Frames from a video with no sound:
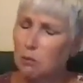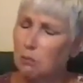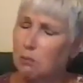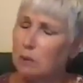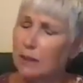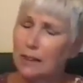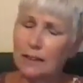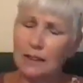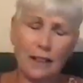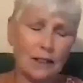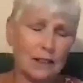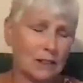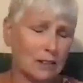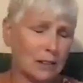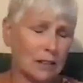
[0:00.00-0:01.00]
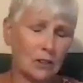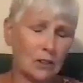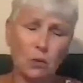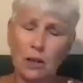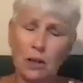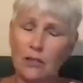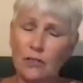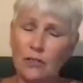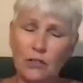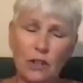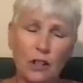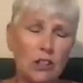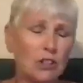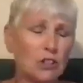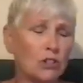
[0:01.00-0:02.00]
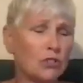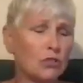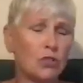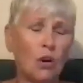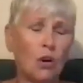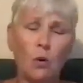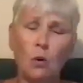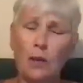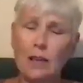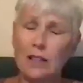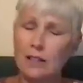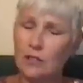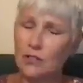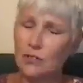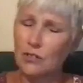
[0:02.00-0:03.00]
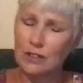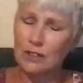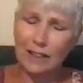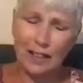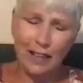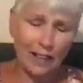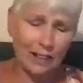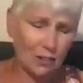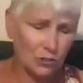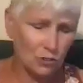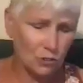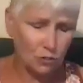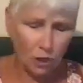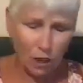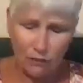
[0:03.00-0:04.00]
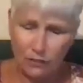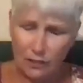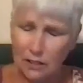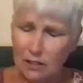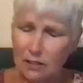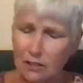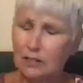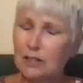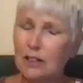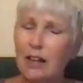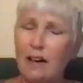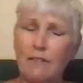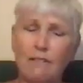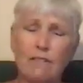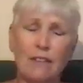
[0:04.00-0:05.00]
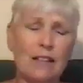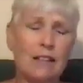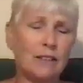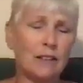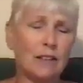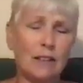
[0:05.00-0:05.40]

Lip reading: But yes, dear ones, so is the catastrophic event.